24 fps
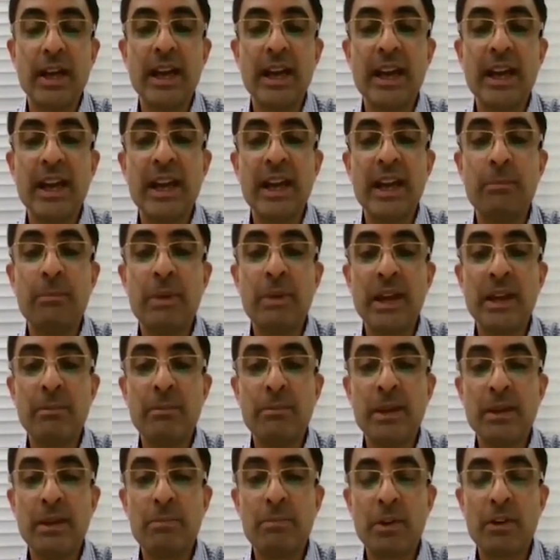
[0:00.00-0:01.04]
A by
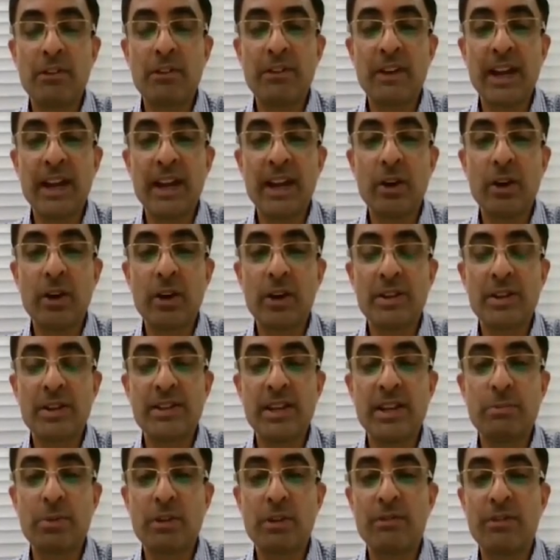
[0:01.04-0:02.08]
B profile or a
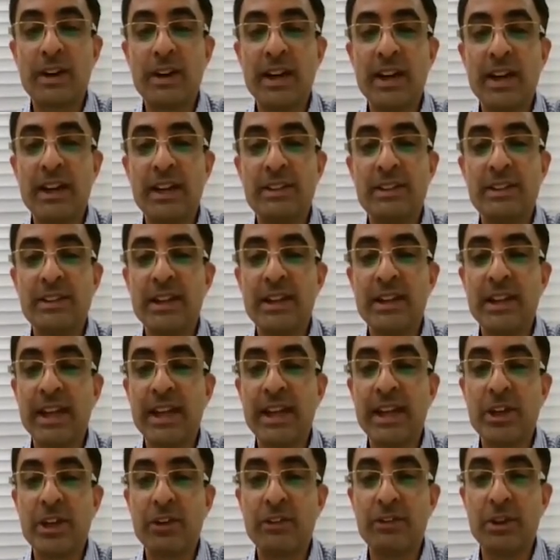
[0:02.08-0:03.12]
C profile is
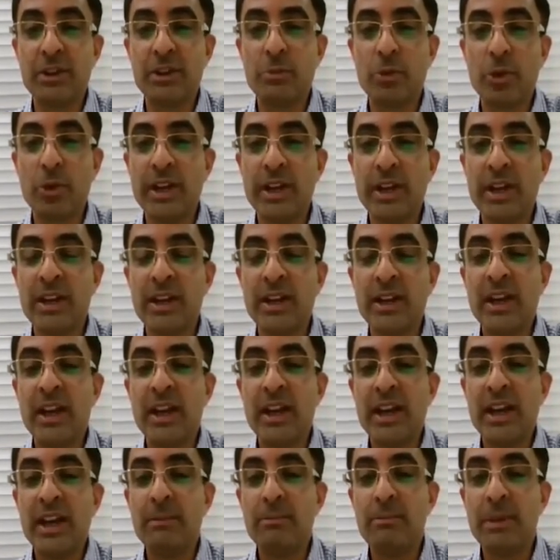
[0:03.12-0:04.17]
indicative of pneumonia.
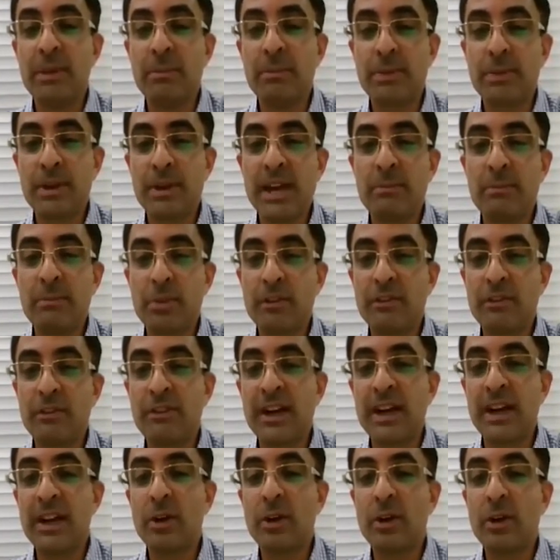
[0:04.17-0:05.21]
A B prime
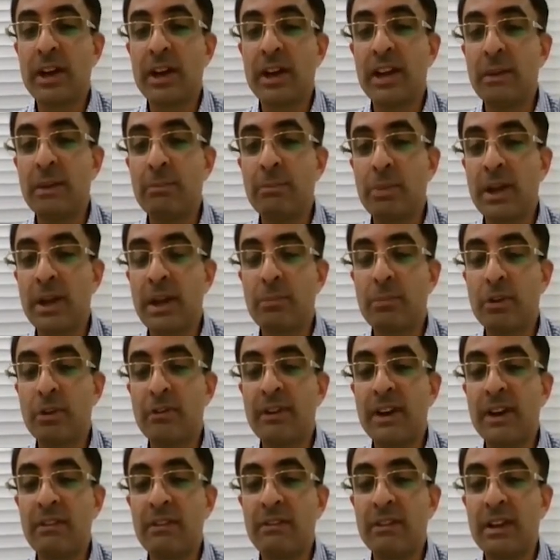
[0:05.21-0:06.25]
profile or an A prime
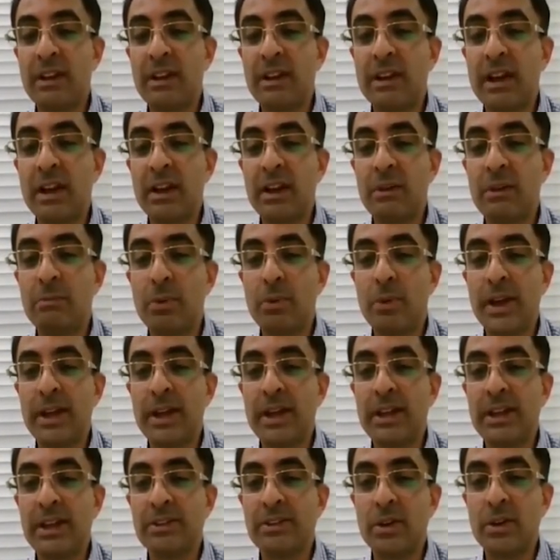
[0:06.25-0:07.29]
profile with a lung
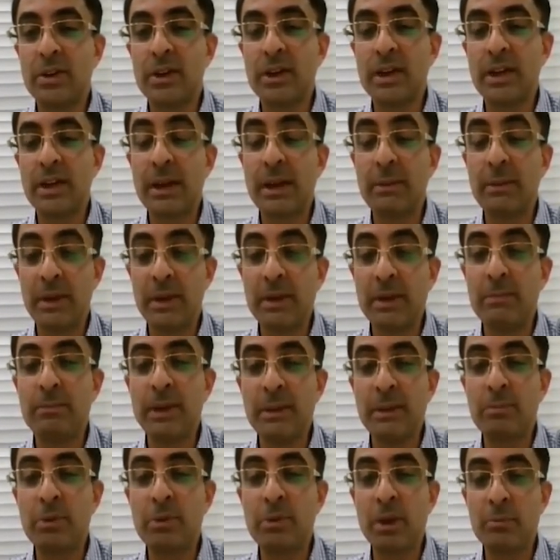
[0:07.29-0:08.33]
point is
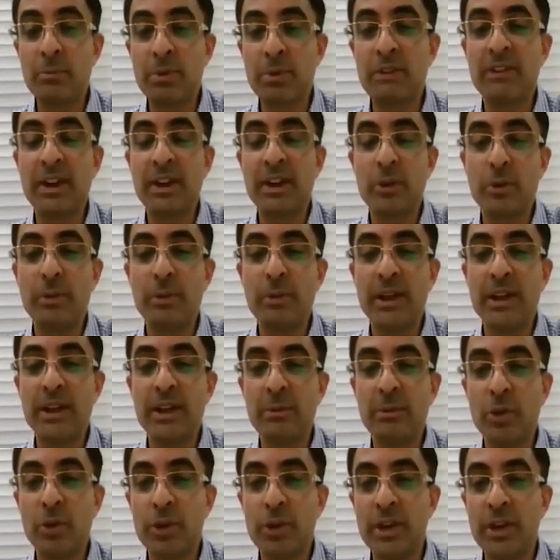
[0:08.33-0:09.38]
B prime profile would mean a
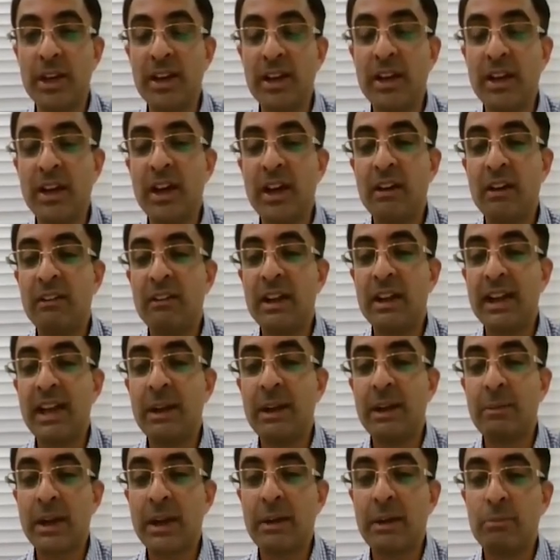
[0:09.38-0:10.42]
pneumonia, while
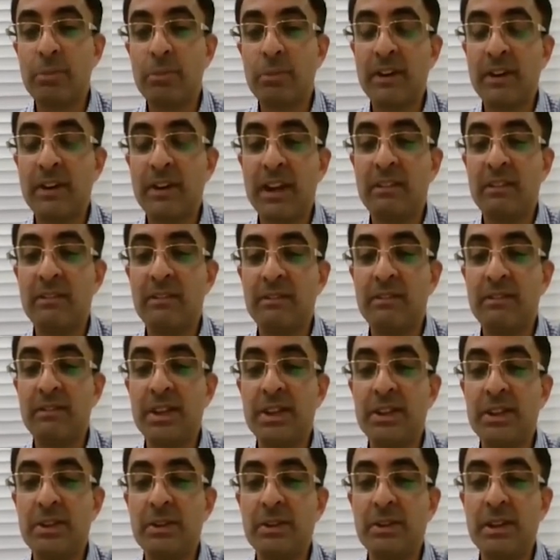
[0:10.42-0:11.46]
A prime profile
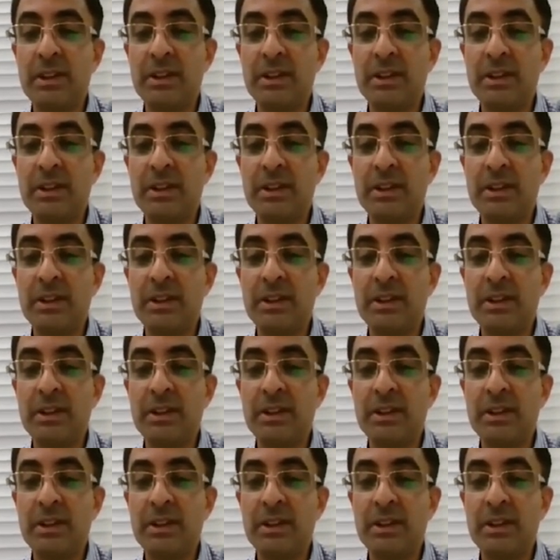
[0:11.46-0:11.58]
with